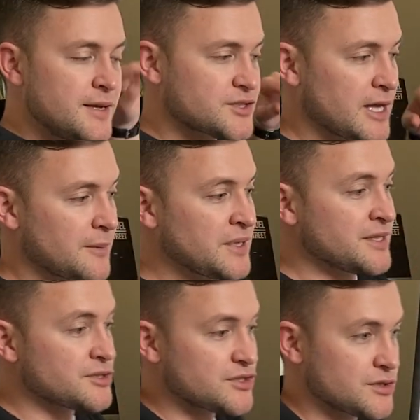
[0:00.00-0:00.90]
So that
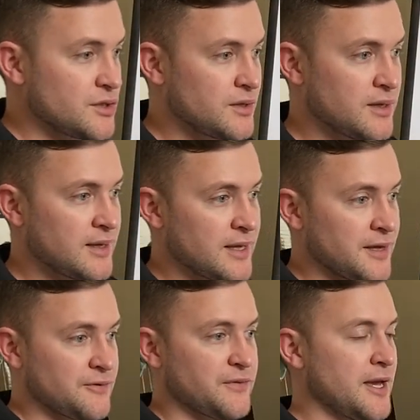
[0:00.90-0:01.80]
means
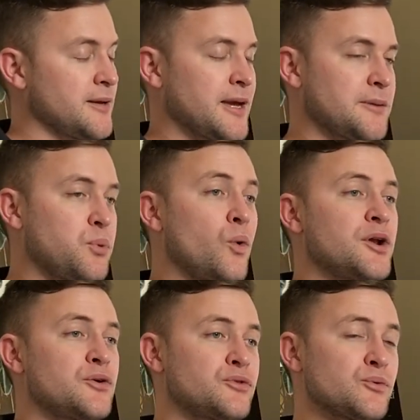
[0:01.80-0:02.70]
if a
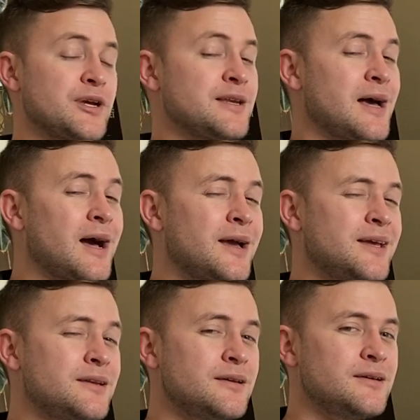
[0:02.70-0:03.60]

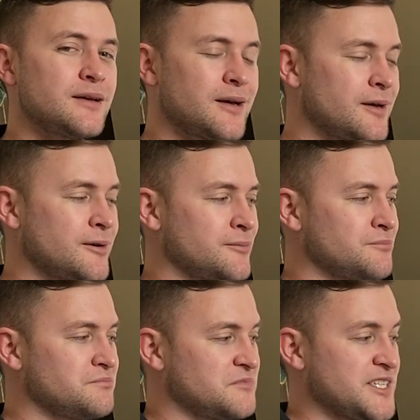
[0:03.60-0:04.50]
0.039
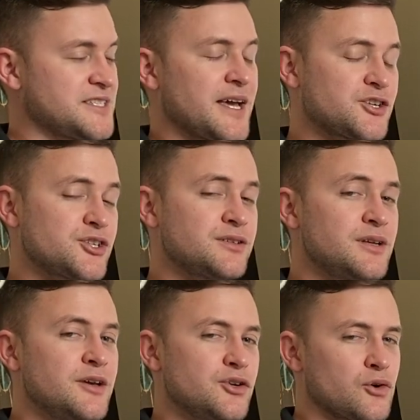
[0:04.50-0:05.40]

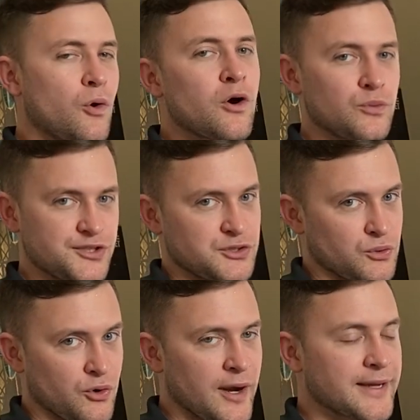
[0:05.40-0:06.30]
detection, your car will
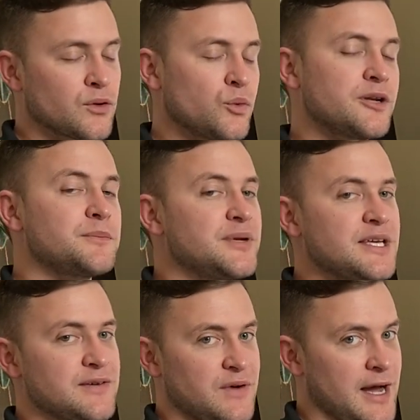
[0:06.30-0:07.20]
still crank. It wouldn't
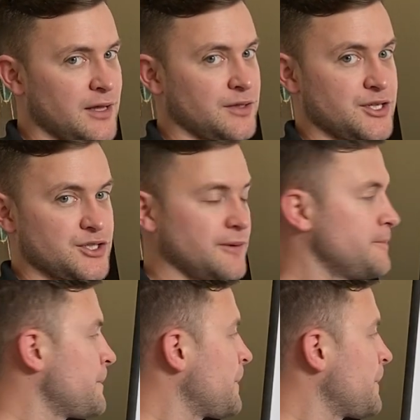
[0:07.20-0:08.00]
be a violation.